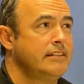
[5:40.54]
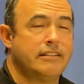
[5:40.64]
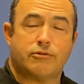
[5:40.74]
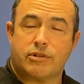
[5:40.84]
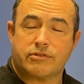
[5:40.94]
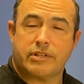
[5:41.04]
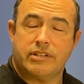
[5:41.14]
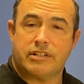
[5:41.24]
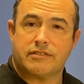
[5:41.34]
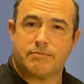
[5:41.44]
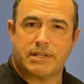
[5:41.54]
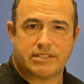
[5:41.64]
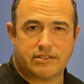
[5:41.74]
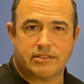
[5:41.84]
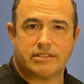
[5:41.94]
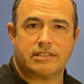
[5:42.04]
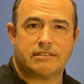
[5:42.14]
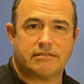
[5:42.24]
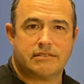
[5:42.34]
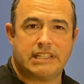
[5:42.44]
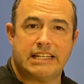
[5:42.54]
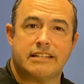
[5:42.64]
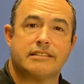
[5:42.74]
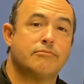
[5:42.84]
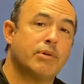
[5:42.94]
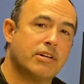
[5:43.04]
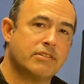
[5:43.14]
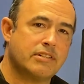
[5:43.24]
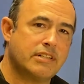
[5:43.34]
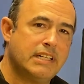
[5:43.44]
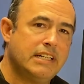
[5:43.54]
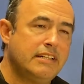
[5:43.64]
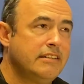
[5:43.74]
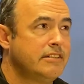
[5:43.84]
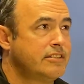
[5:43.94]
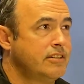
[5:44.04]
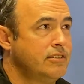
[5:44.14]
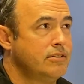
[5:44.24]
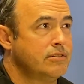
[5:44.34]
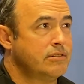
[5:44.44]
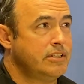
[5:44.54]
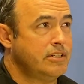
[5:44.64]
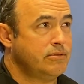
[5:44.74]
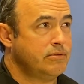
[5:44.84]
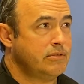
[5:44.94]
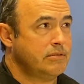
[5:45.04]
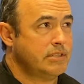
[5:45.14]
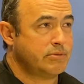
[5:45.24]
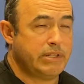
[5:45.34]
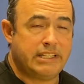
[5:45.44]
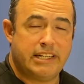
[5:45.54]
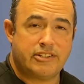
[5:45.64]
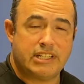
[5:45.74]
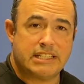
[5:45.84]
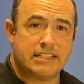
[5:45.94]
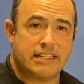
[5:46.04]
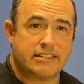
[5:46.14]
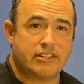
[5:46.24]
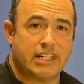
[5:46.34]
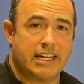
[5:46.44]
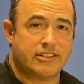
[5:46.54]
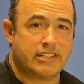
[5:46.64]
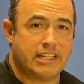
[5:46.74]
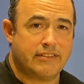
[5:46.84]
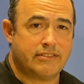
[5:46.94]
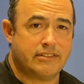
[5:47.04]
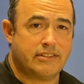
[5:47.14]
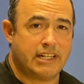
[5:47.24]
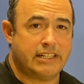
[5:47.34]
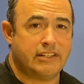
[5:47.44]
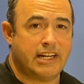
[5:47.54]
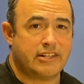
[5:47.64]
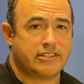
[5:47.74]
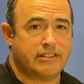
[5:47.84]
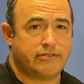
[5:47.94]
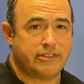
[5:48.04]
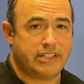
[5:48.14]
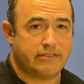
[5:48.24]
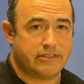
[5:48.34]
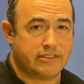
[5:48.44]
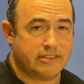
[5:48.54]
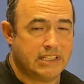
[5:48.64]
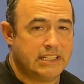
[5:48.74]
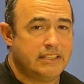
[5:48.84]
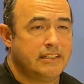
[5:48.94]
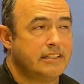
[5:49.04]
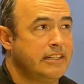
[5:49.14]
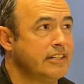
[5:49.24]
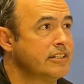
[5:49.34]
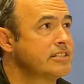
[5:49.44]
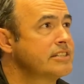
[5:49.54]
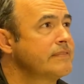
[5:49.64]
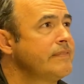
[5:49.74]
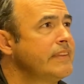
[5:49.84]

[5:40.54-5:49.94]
that works with nerves, muscles, tendons, and bones. So, as we teach these things internationally, I've taught internationally for years.